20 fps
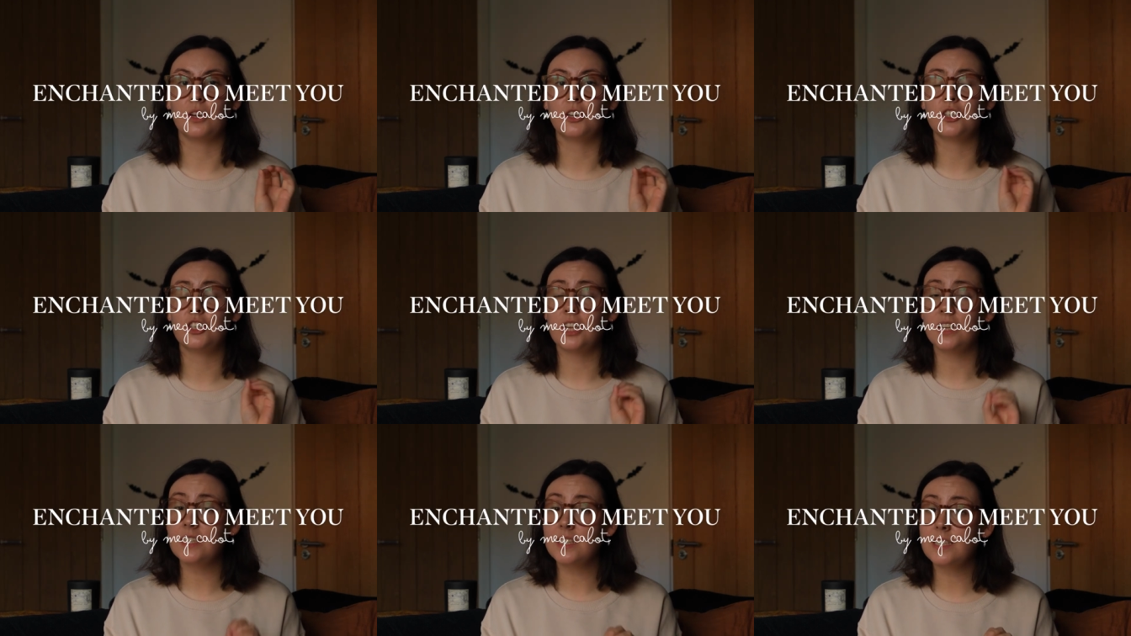
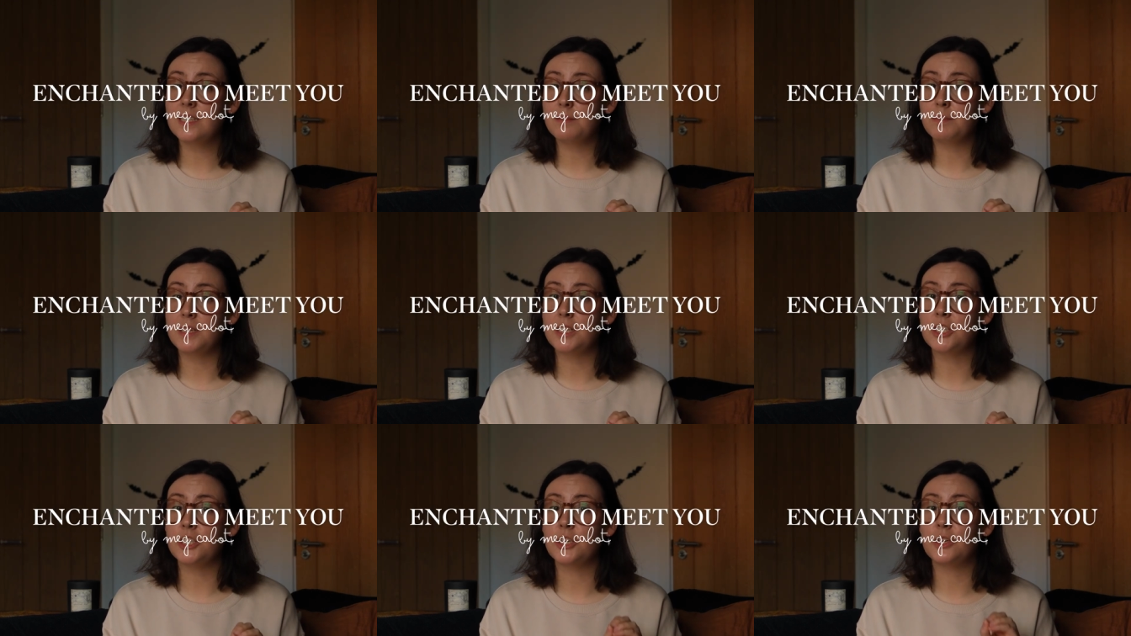Enchanted to
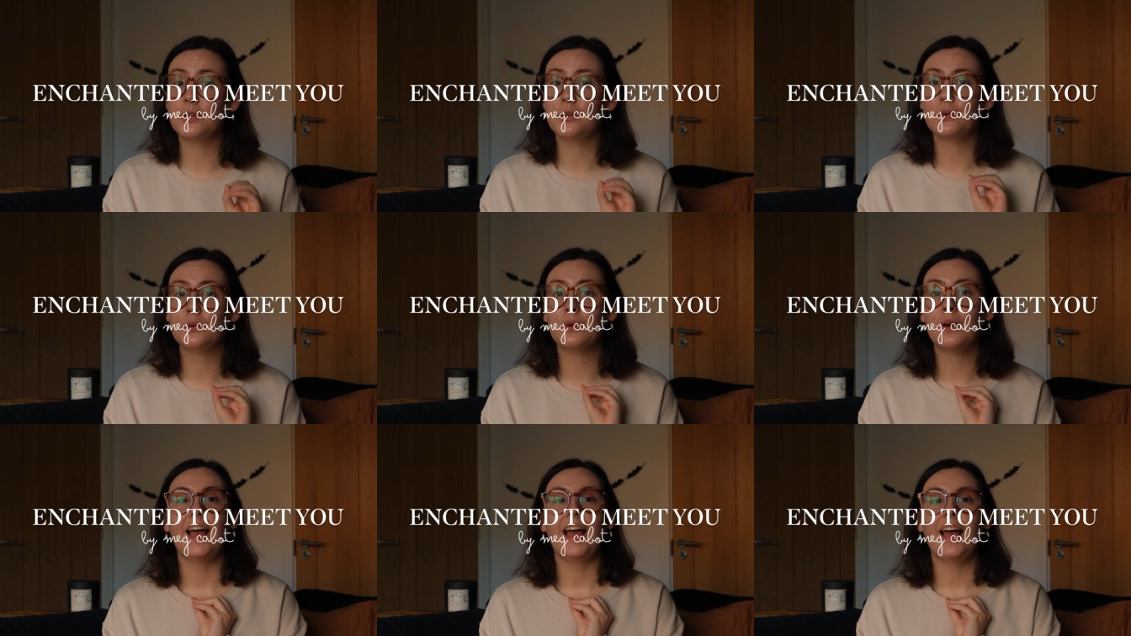Meet
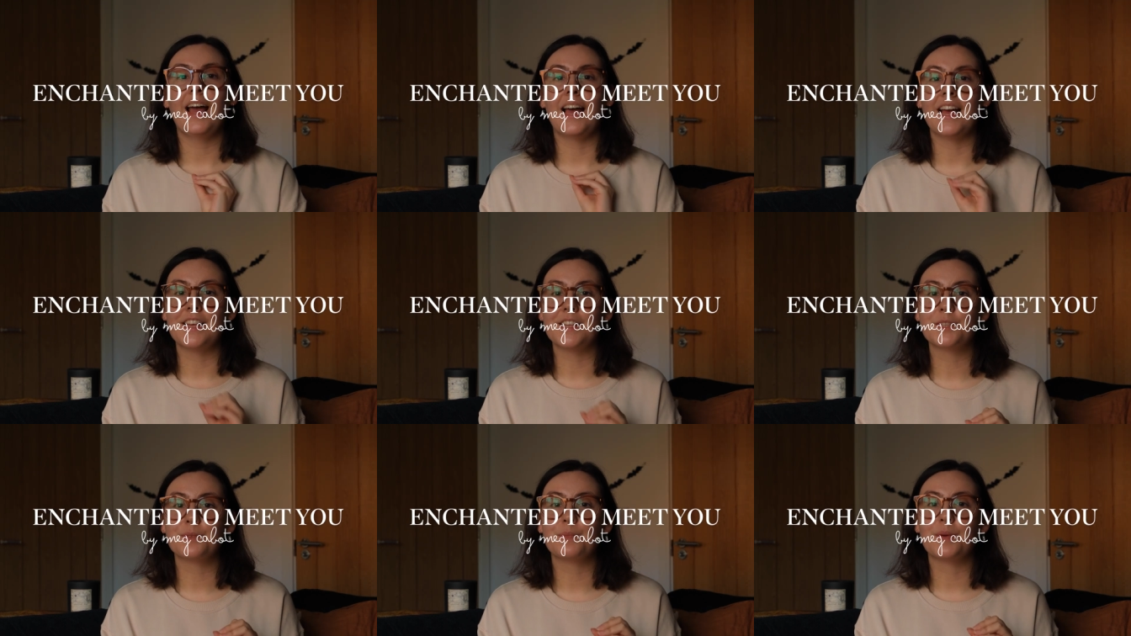You
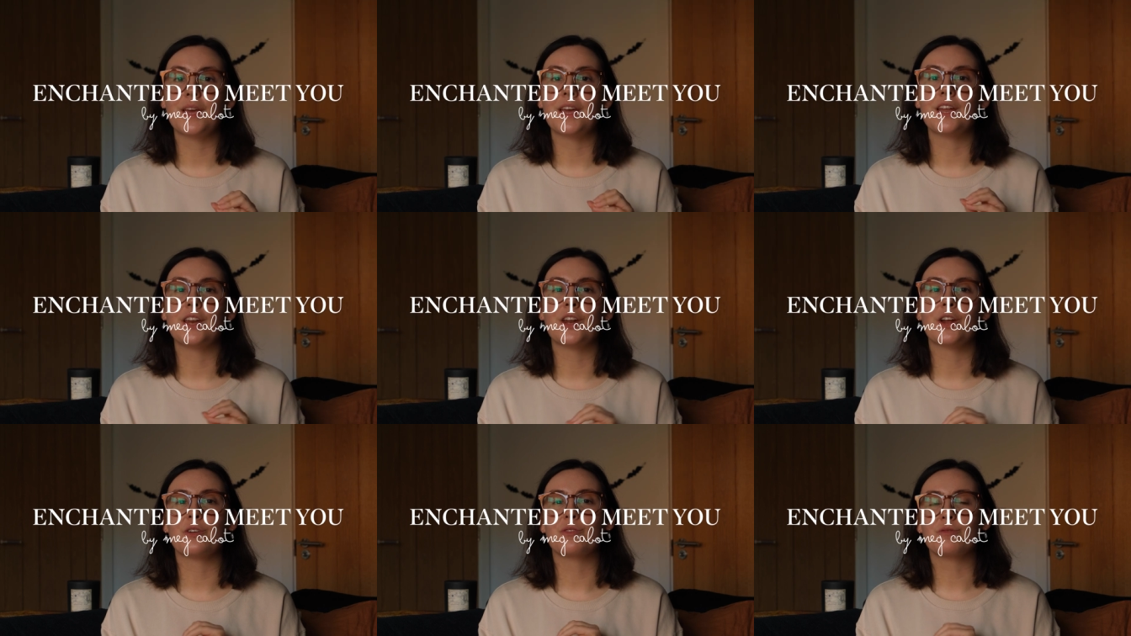has
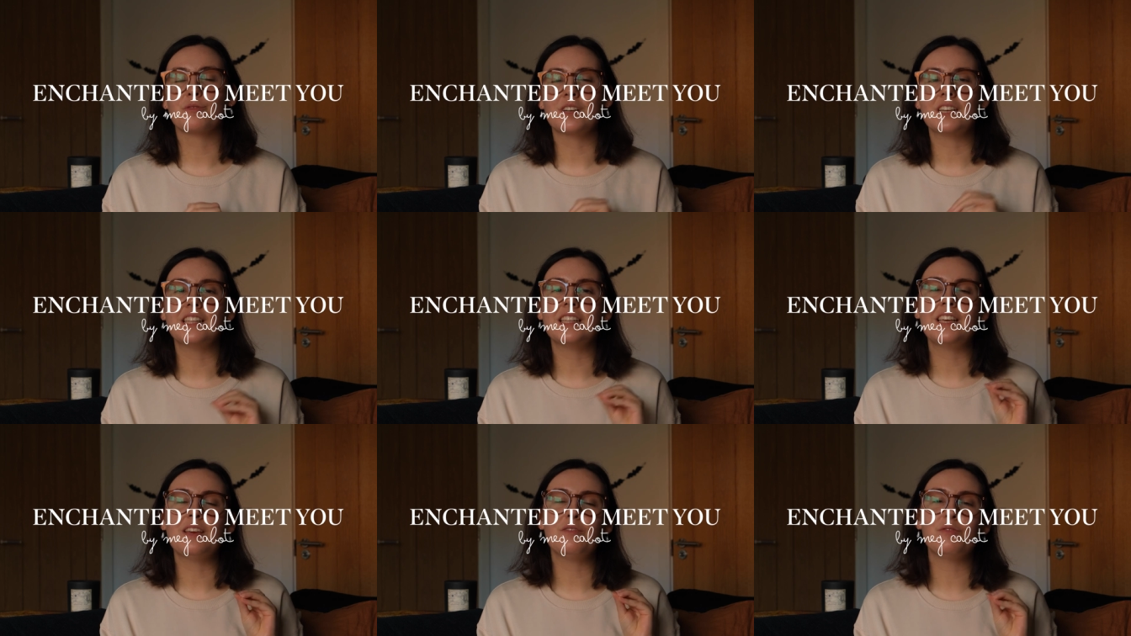been a
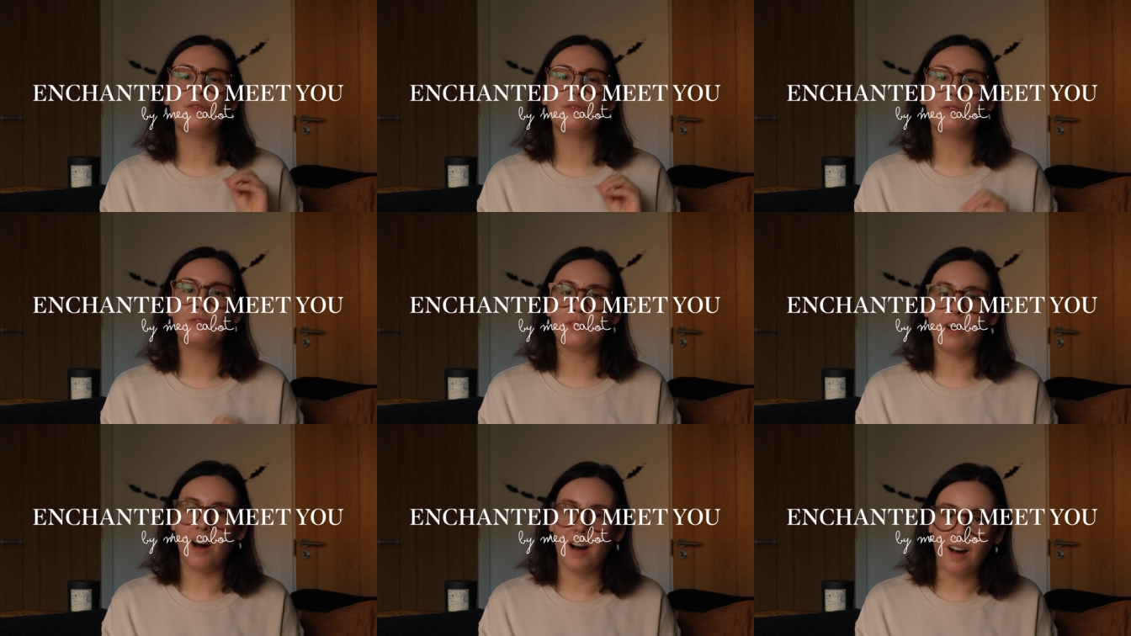really
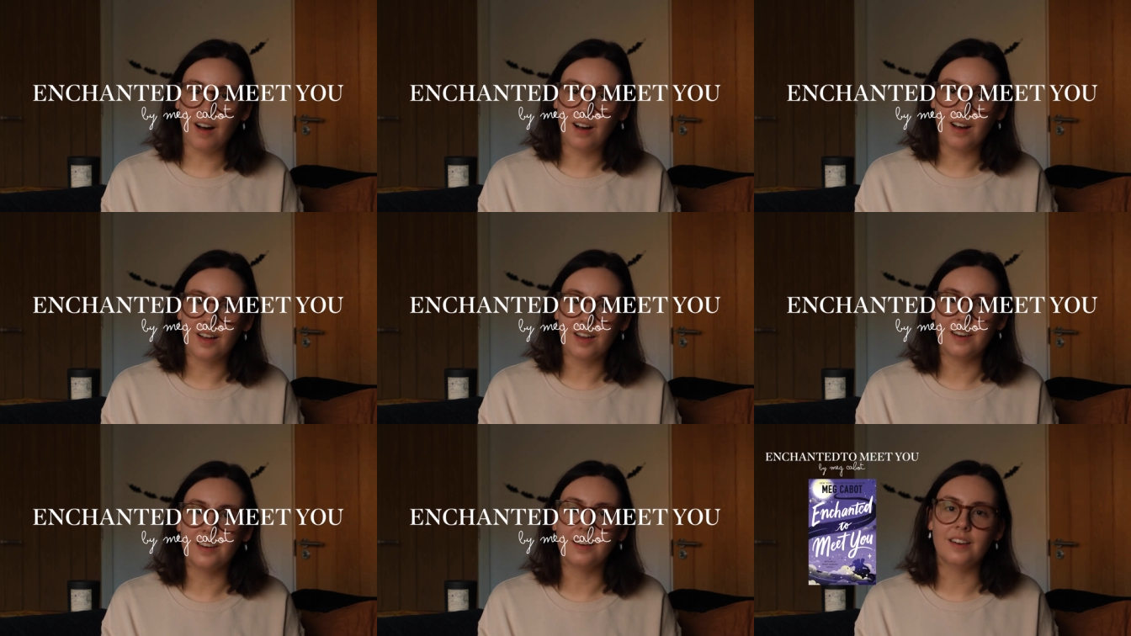
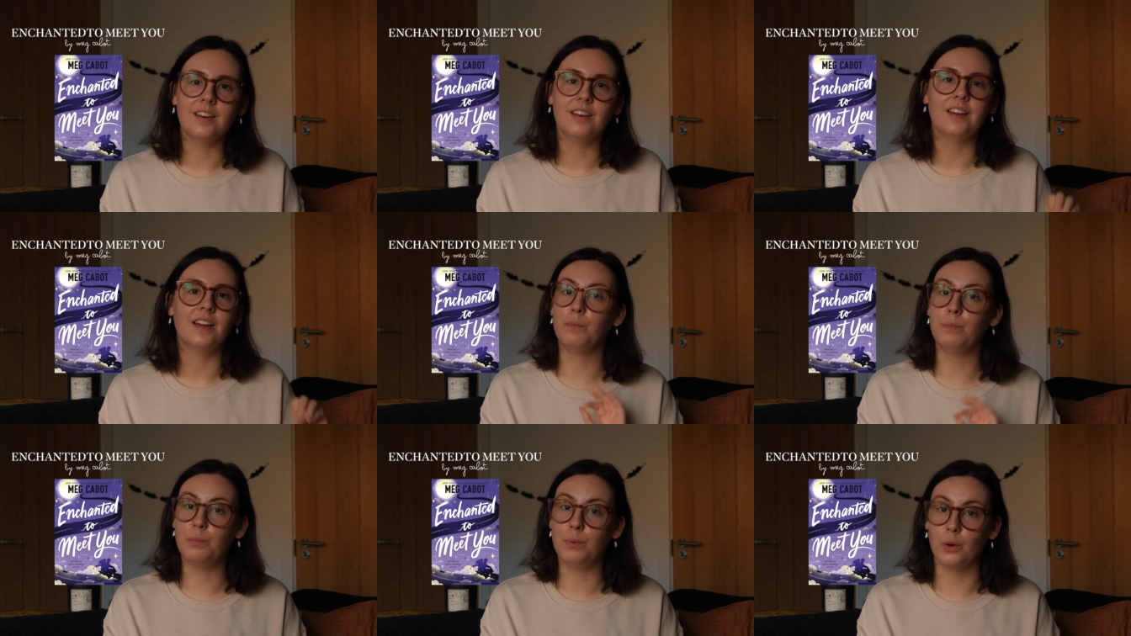
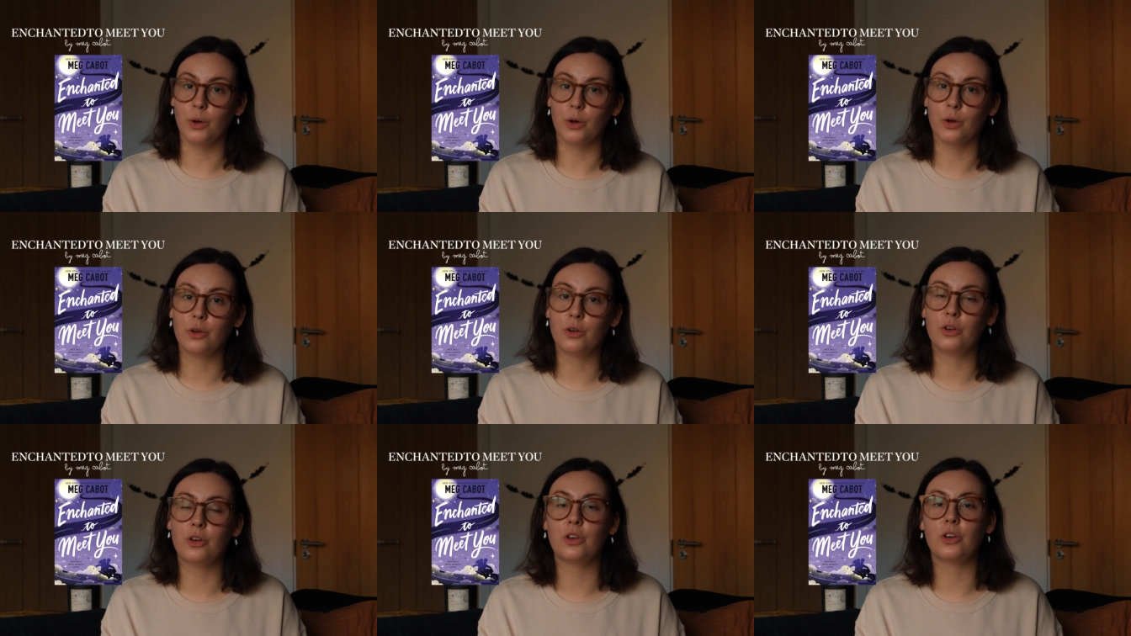fun
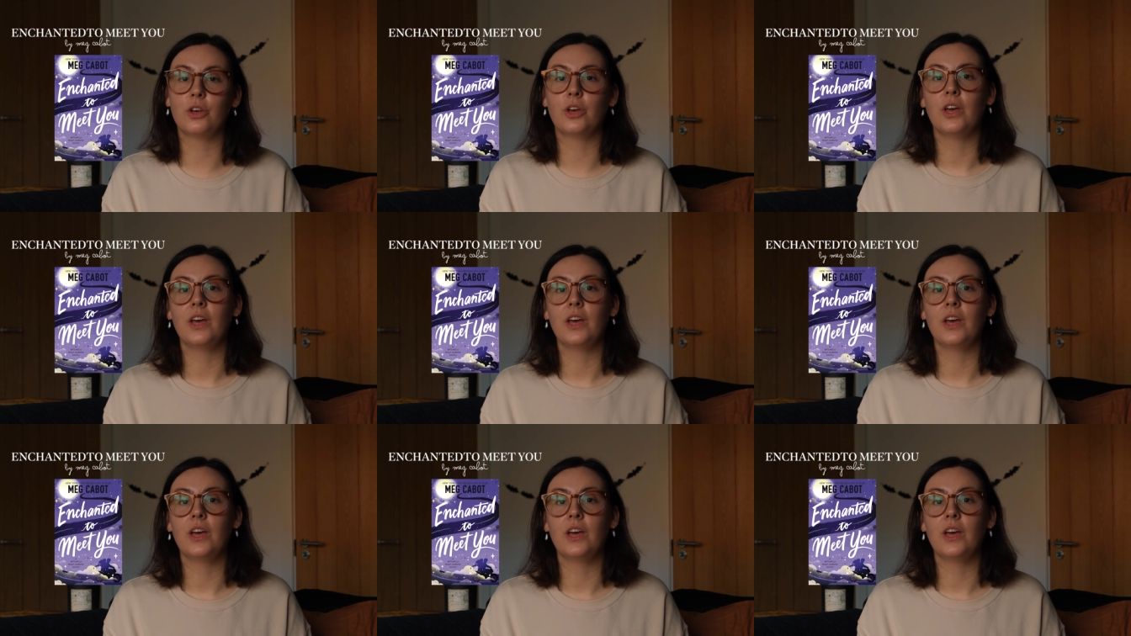book.